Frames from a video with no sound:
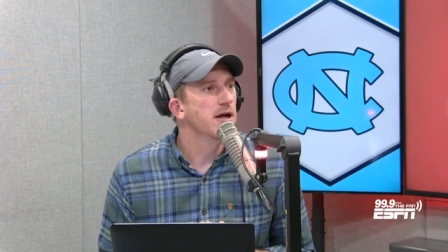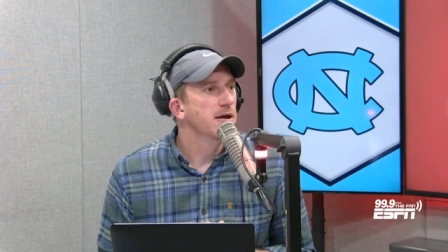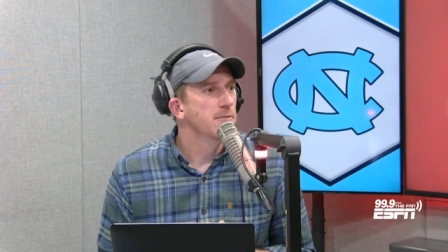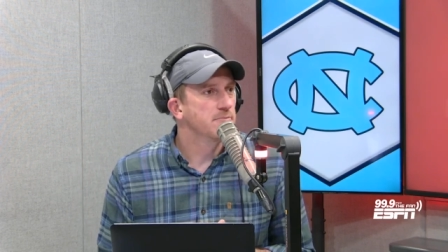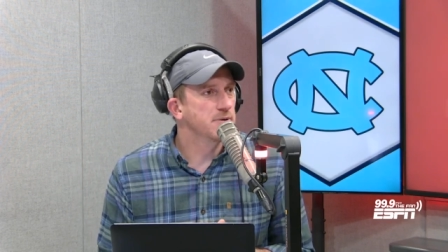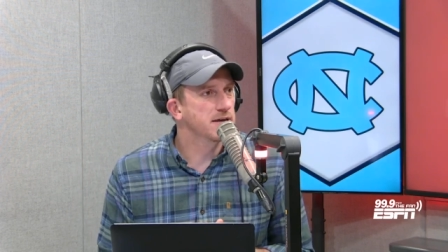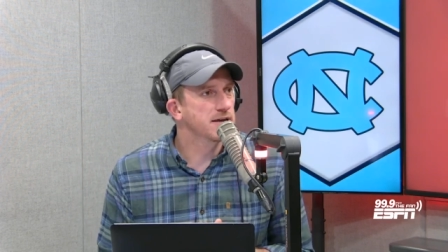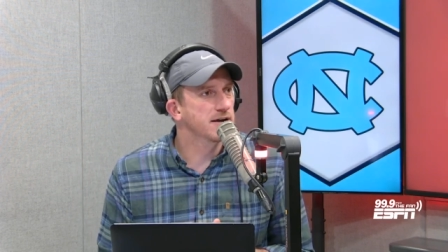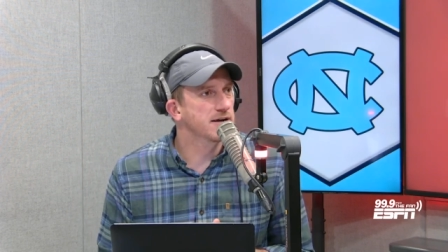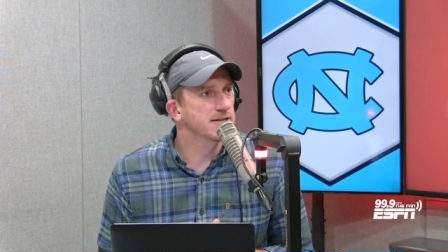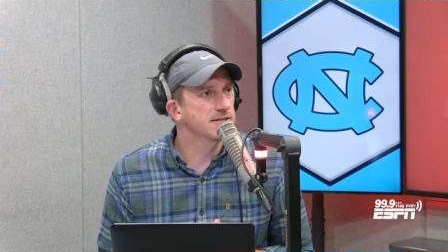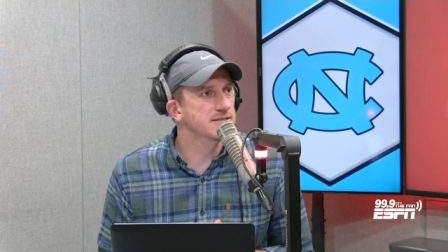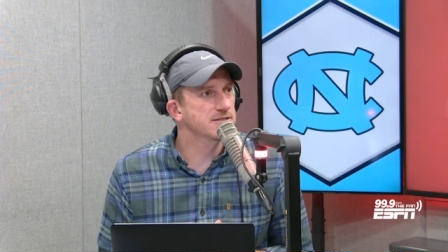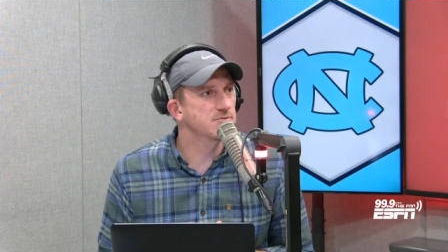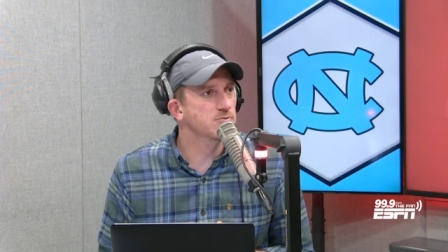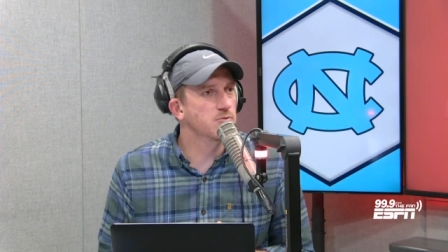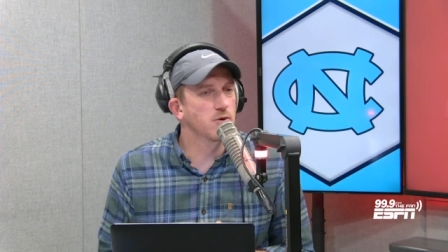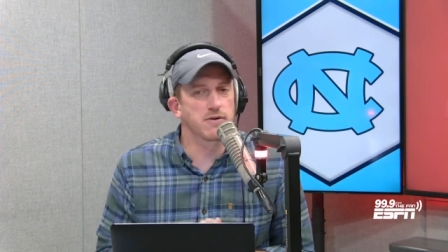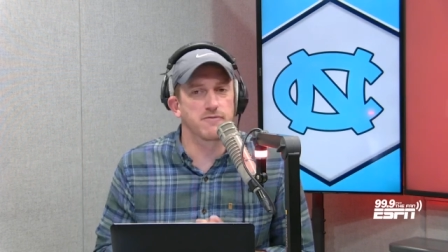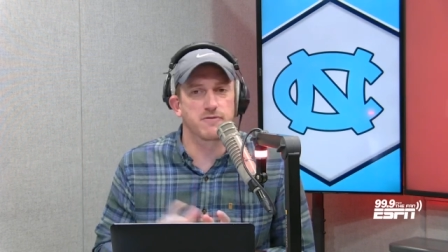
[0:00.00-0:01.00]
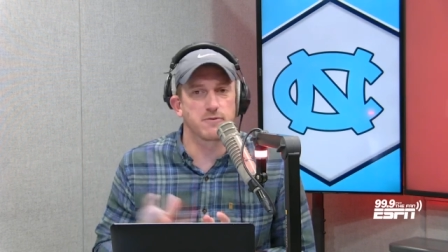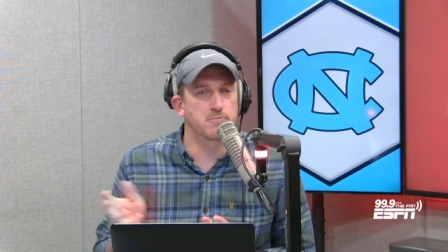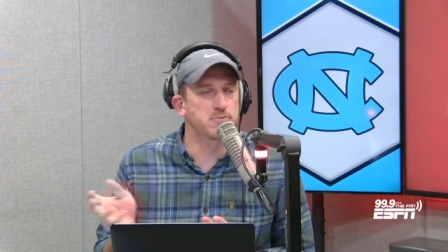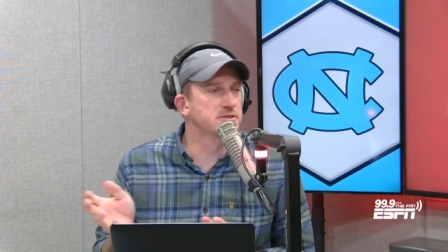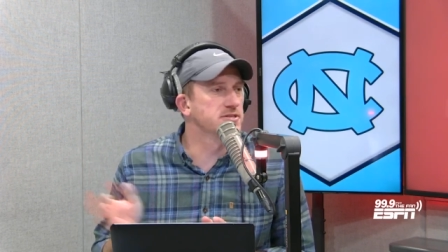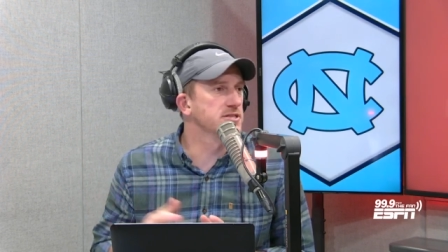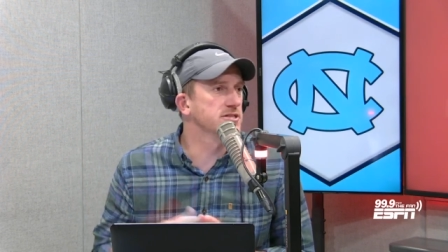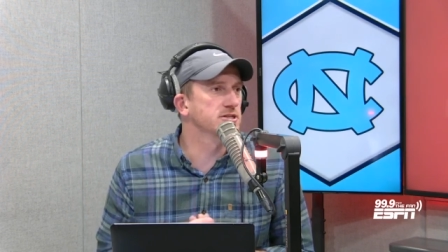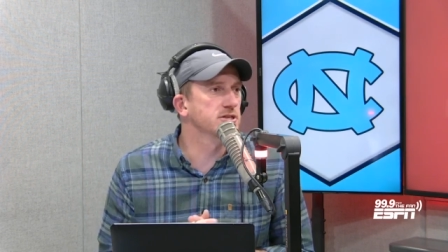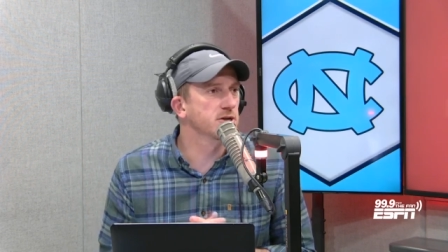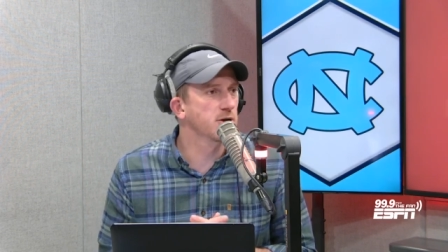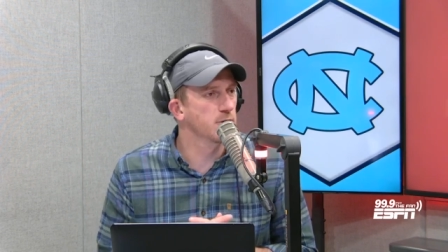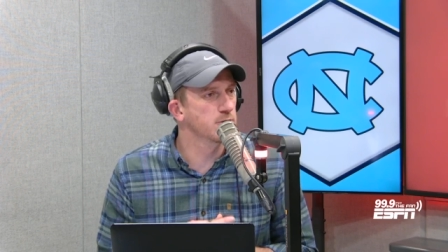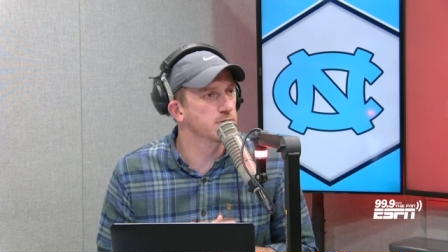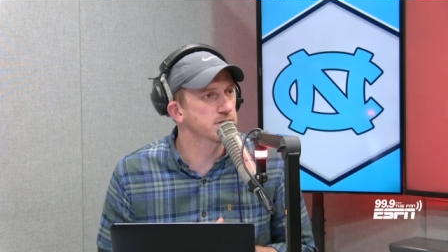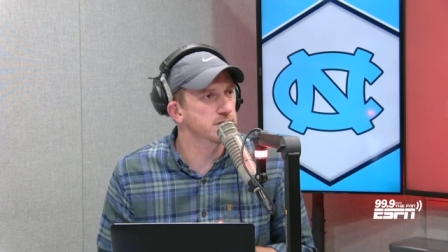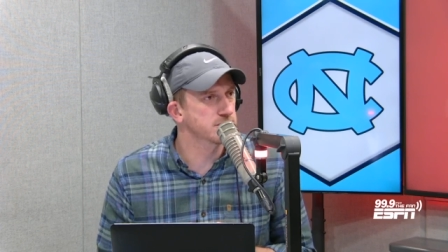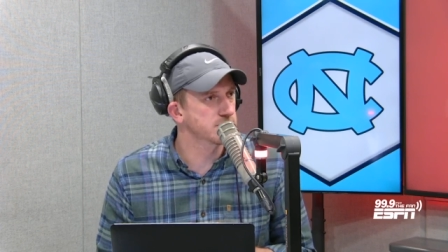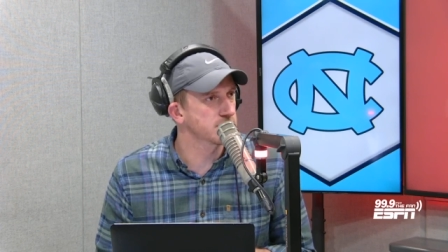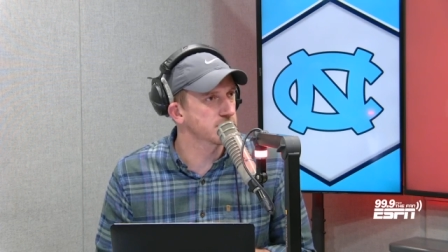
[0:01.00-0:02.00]
because one of your position
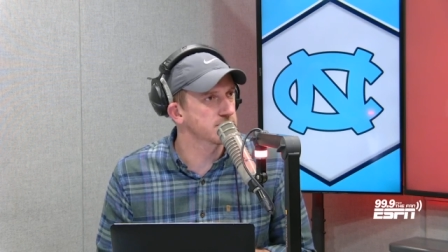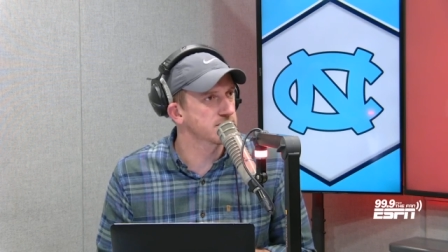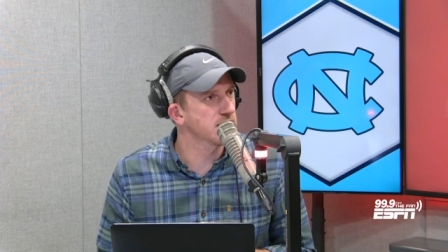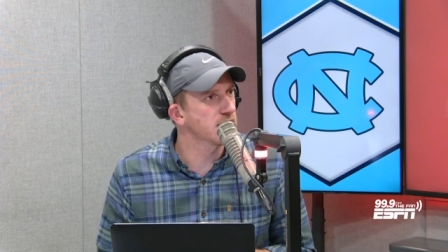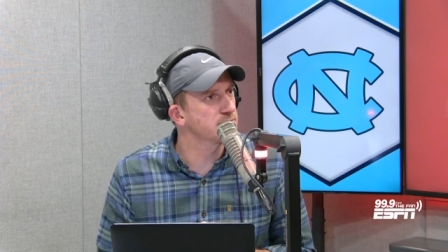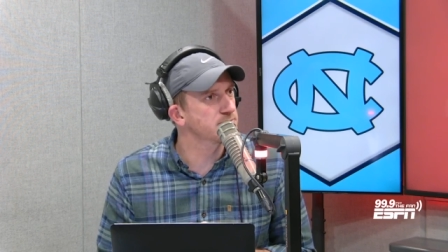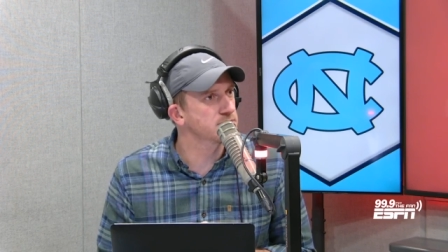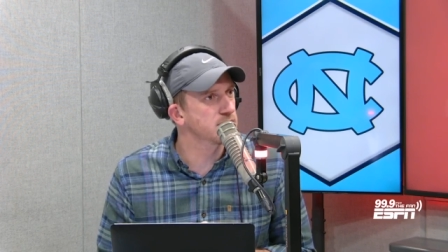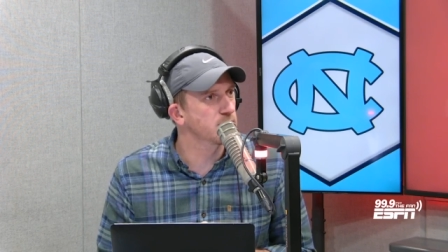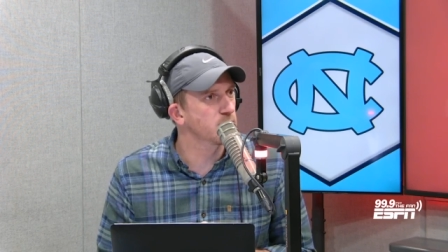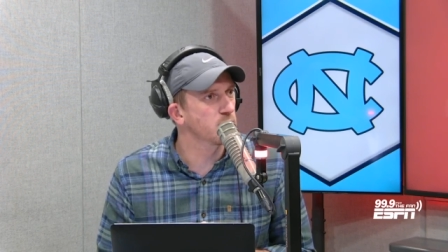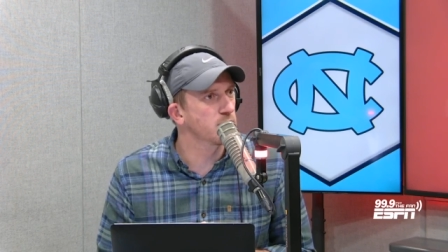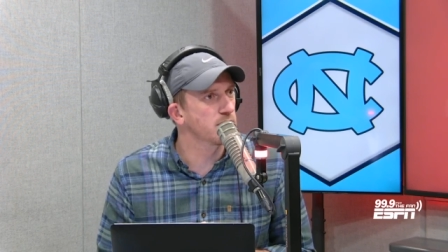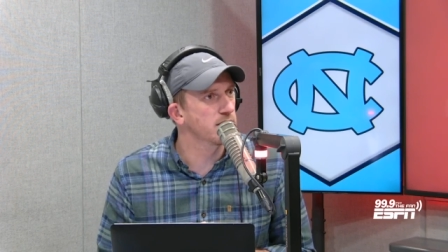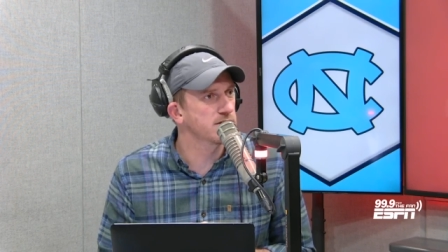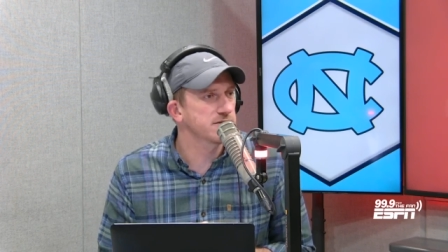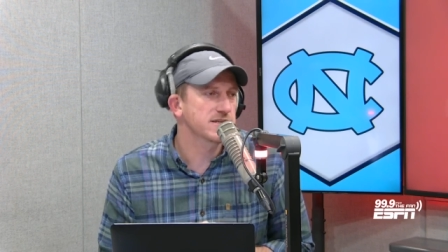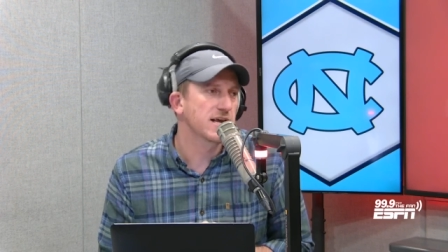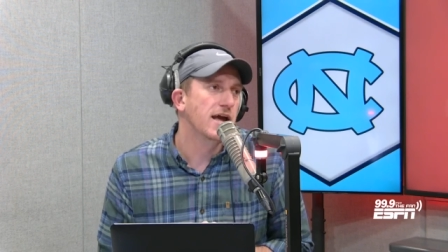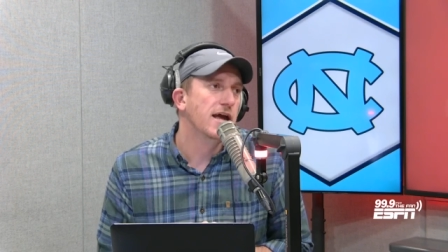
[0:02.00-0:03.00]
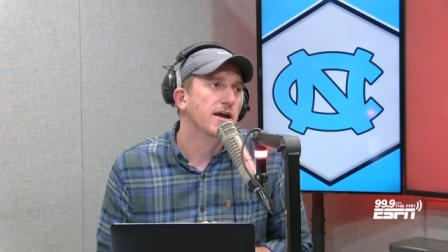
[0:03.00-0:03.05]
coaches took a job somewhere else.